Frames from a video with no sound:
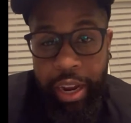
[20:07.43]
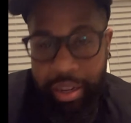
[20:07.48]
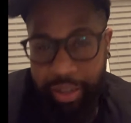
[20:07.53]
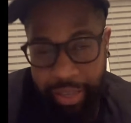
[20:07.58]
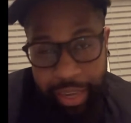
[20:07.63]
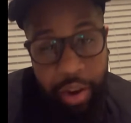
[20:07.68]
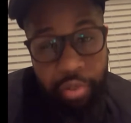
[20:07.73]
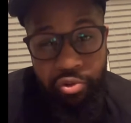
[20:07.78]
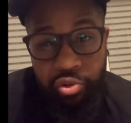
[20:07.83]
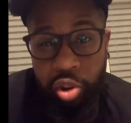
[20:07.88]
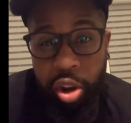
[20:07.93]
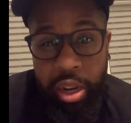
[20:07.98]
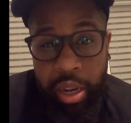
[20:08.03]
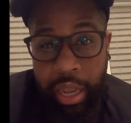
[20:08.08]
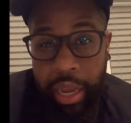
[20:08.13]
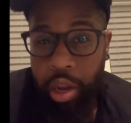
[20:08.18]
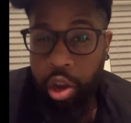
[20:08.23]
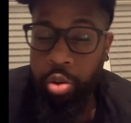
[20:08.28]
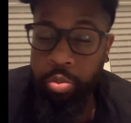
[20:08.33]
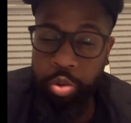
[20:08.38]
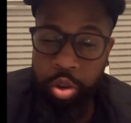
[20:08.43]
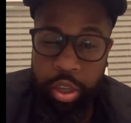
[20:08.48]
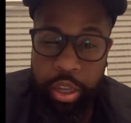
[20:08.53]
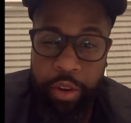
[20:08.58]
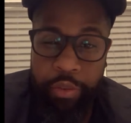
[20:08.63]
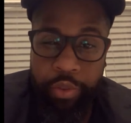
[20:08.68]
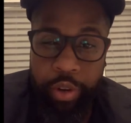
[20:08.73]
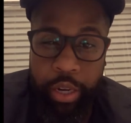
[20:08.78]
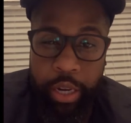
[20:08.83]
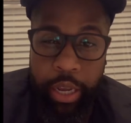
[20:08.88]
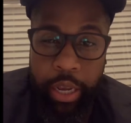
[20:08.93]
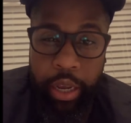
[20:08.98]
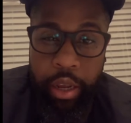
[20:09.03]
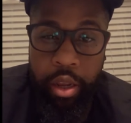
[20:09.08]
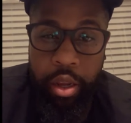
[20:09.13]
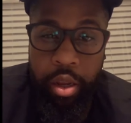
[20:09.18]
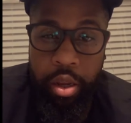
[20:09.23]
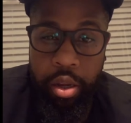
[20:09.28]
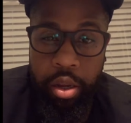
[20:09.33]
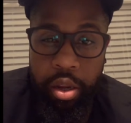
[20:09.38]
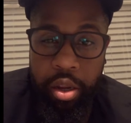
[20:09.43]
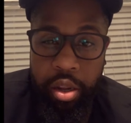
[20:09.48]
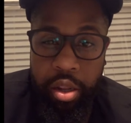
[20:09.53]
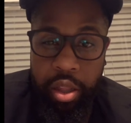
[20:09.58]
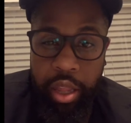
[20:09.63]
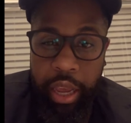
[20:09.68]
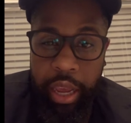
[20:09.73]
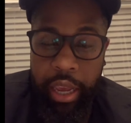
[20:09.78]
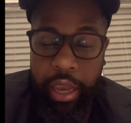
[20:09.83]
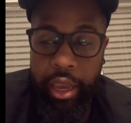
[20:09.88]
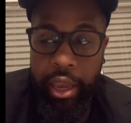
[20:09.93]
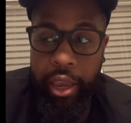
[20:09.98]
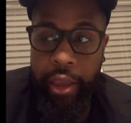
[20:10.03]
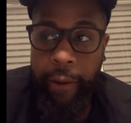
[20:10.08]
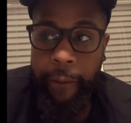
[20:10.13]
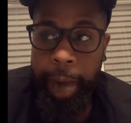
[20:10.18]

Because I run like almost every day. Like,